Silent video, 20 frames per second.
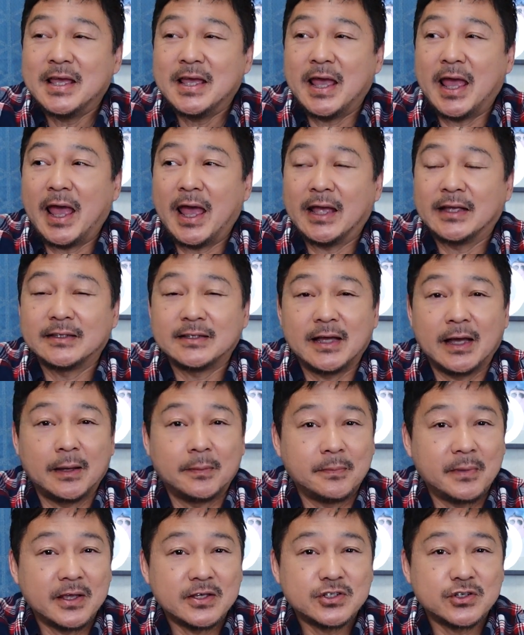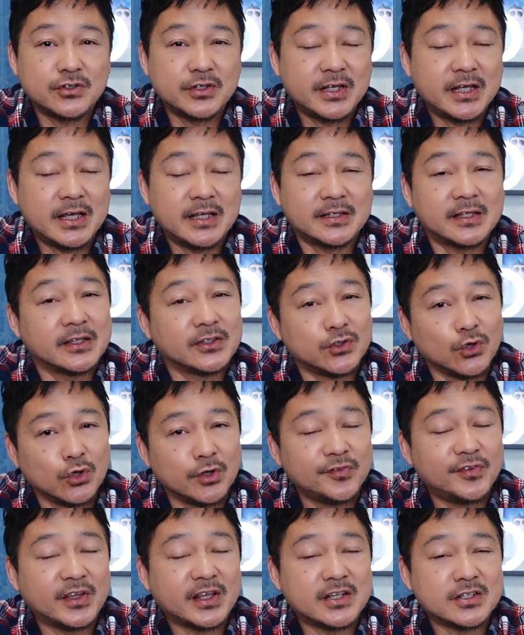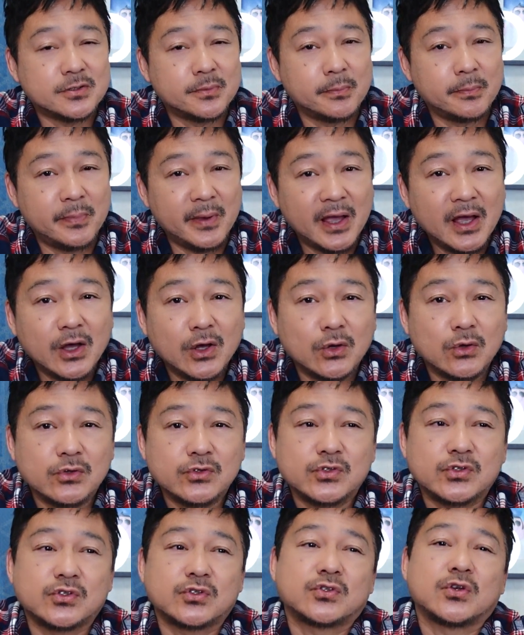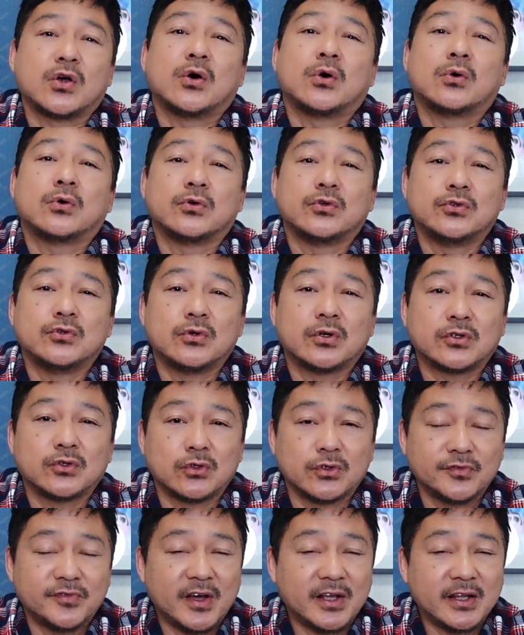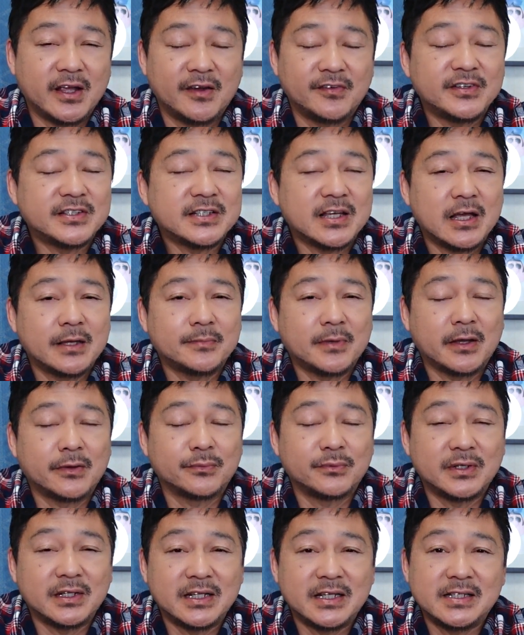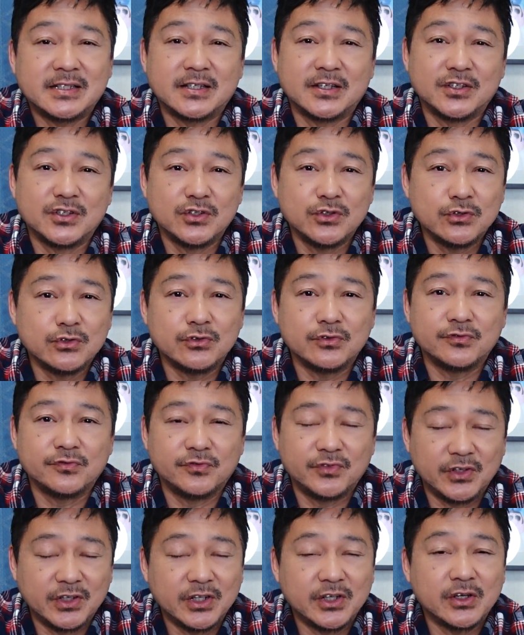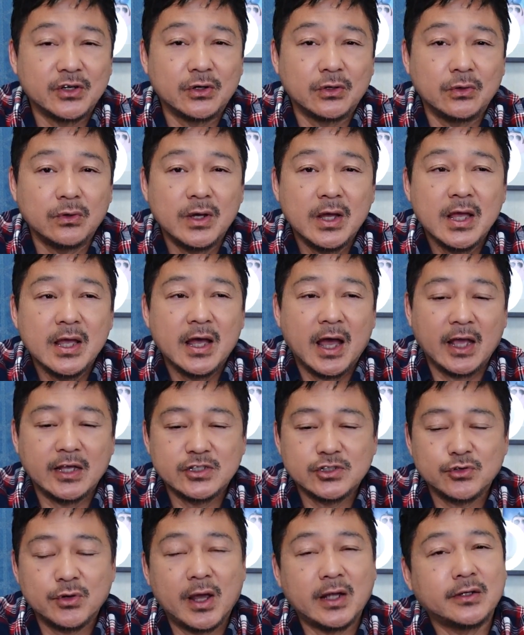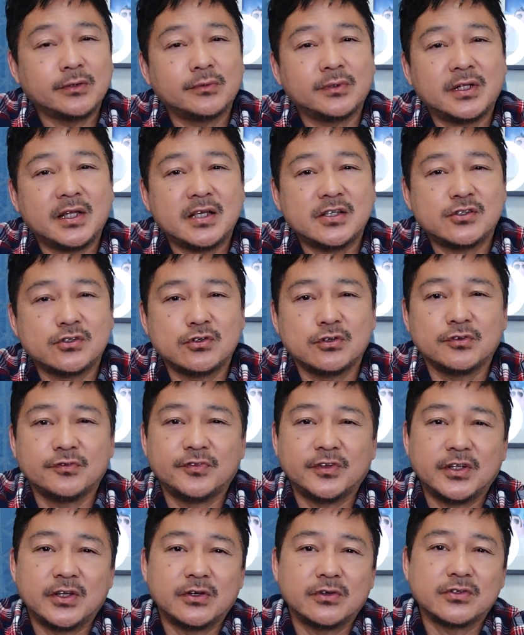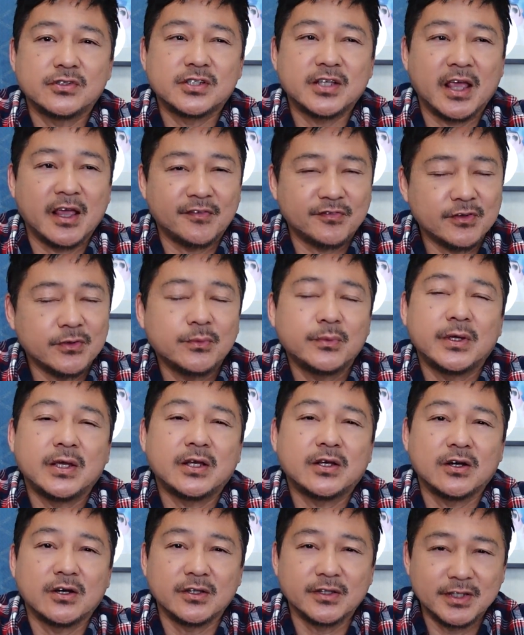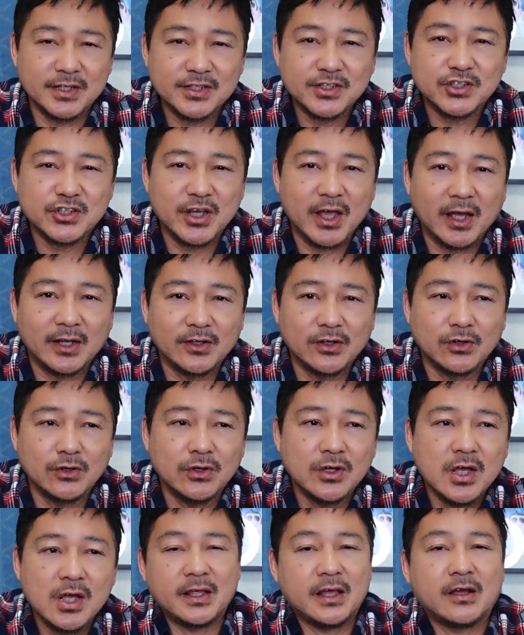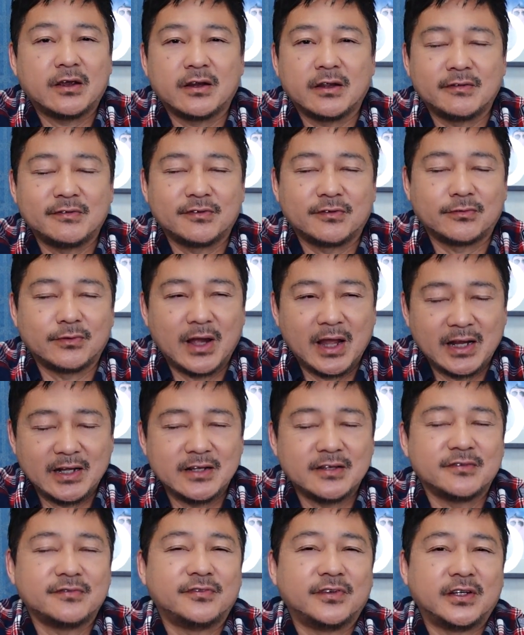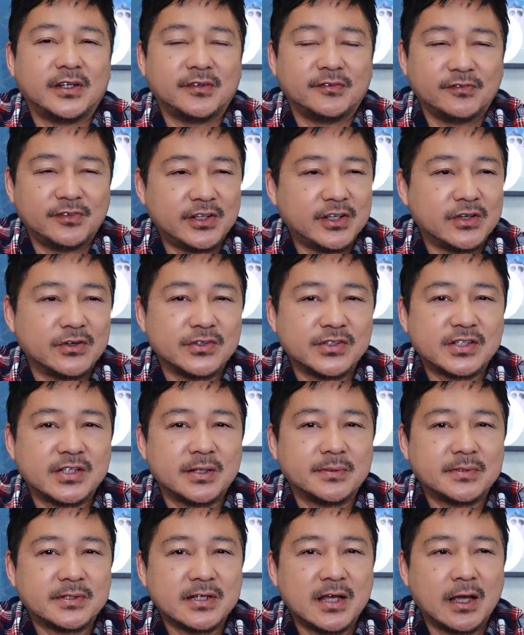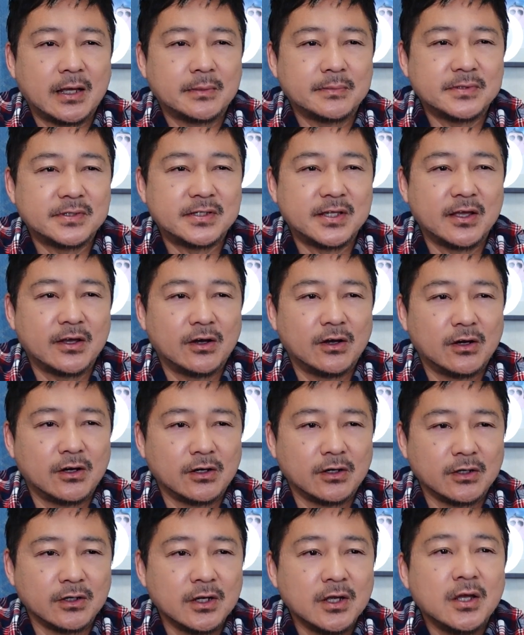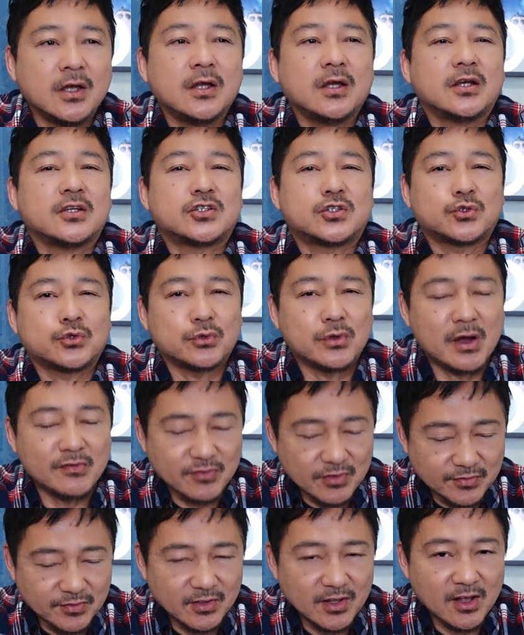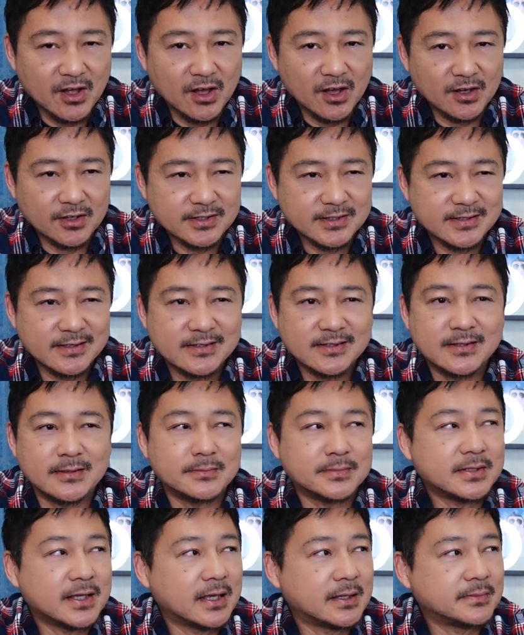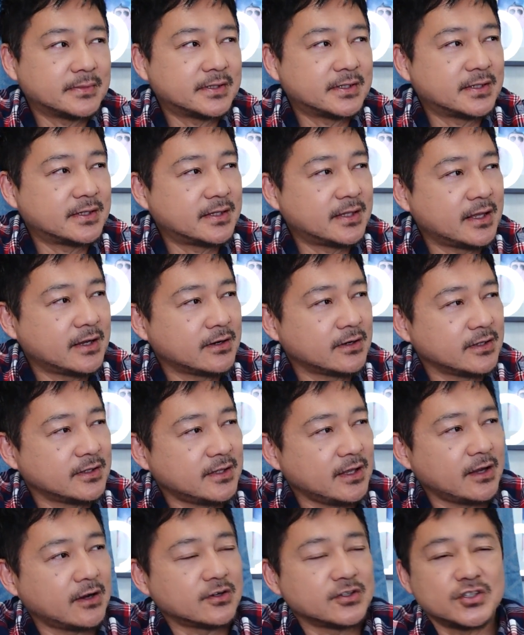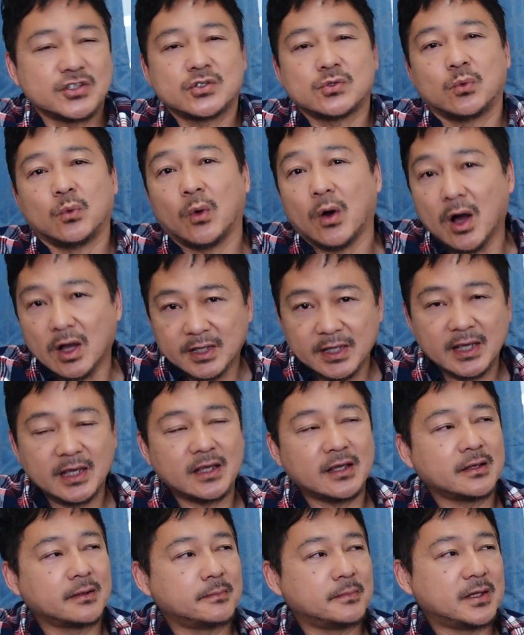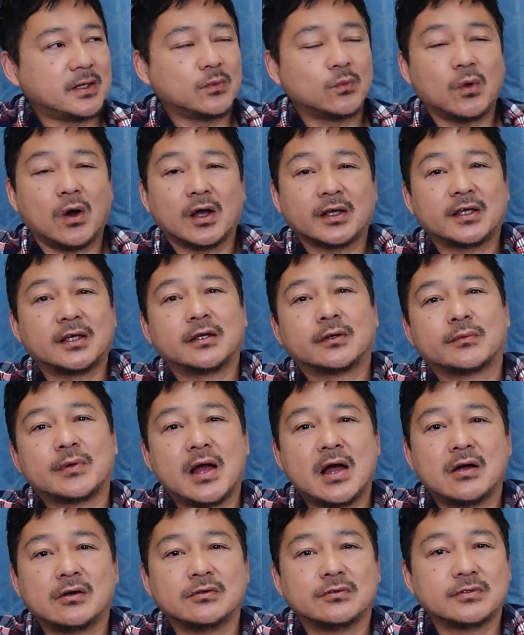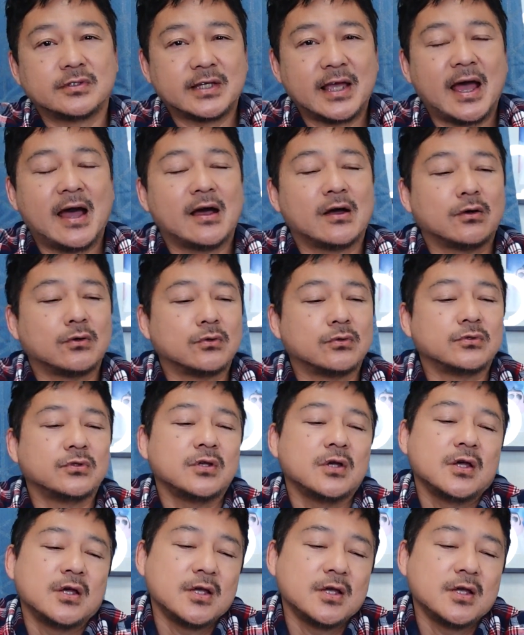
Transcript: and make sure to hit the notification bell so you are notified every time I release a new video. I try to release 2 videos every week on this channel. They are a variety of videos. Sometimes they are travel vlogs, sometimes they are just me walking around town.